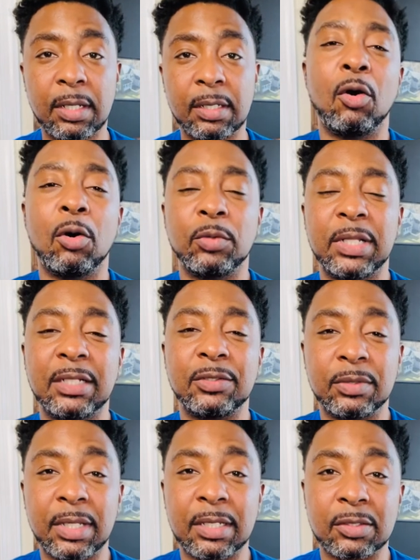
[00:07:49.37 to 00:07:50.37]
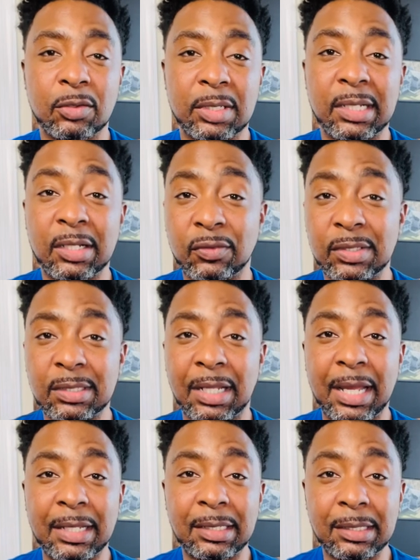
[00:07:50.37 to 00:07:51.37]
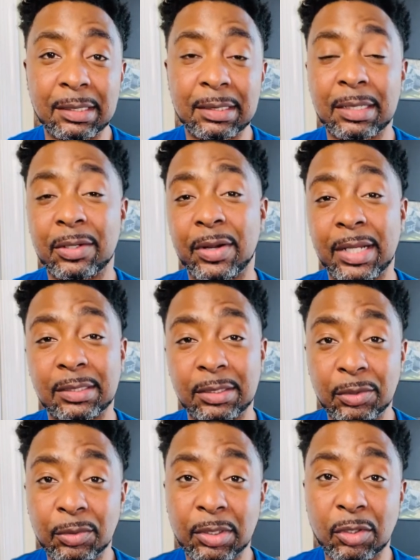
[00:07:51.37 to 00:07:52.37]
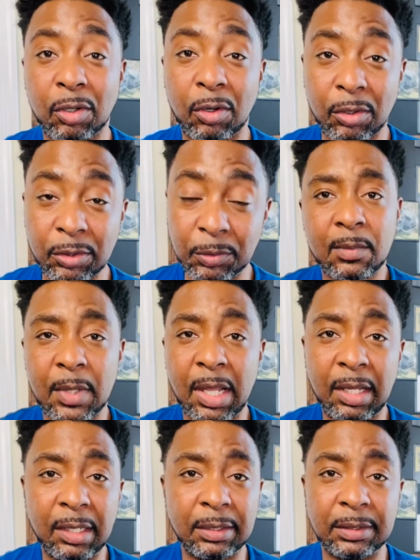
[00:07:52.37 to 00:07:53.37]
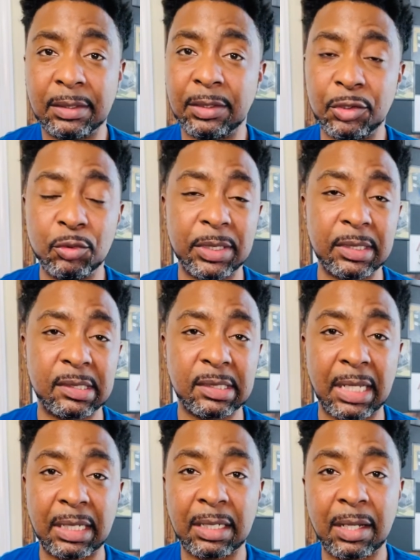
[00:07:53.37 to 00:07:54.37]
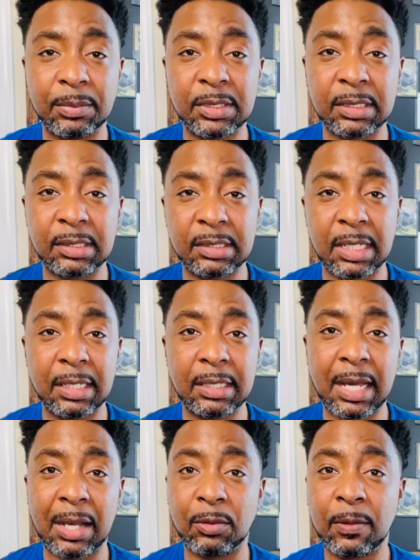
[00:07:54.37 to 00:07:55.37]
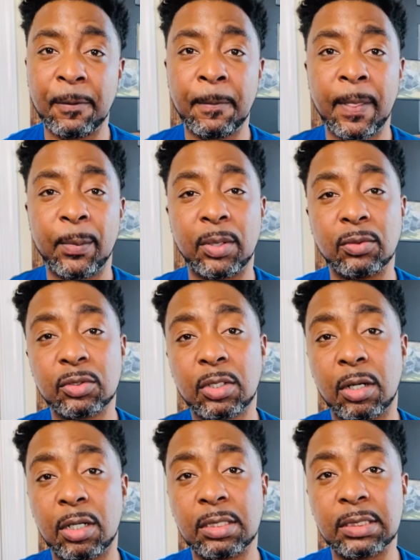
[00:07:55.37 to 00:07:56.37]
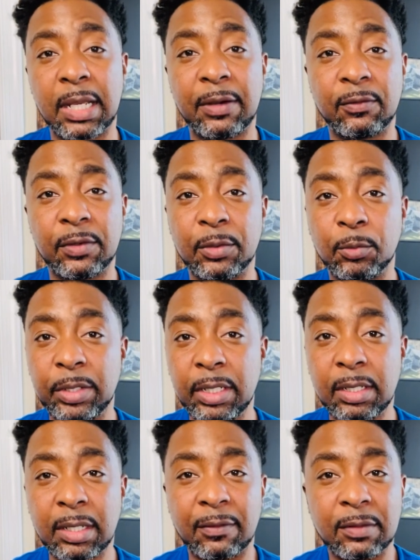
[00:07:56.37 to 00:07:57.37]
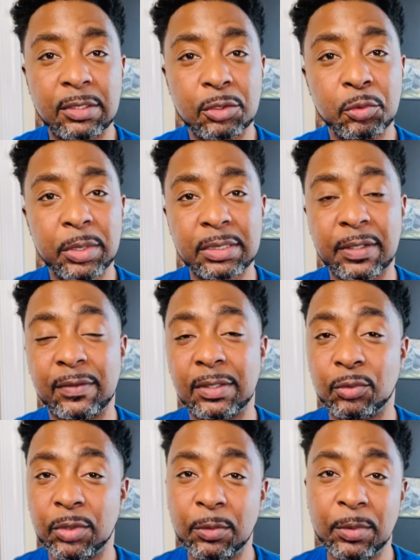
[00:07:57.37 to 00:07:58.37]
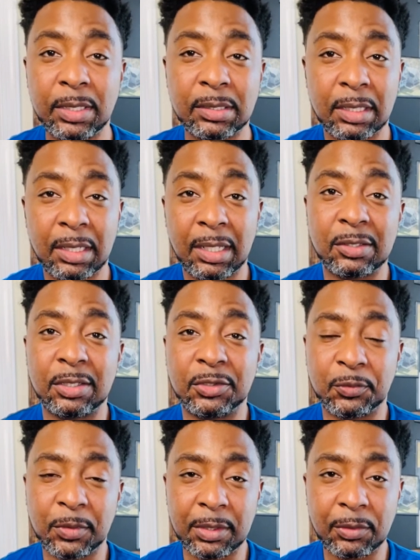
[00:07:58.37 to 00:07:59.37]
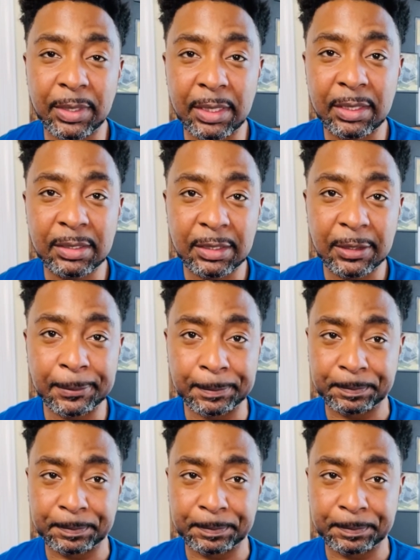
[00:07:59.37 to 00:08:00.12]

or that you think is going to increase the likelihood that they're actually going to call you. And you can set it up to send out postcards every week, every 2 weeks, every 3 weeks. It's real easy,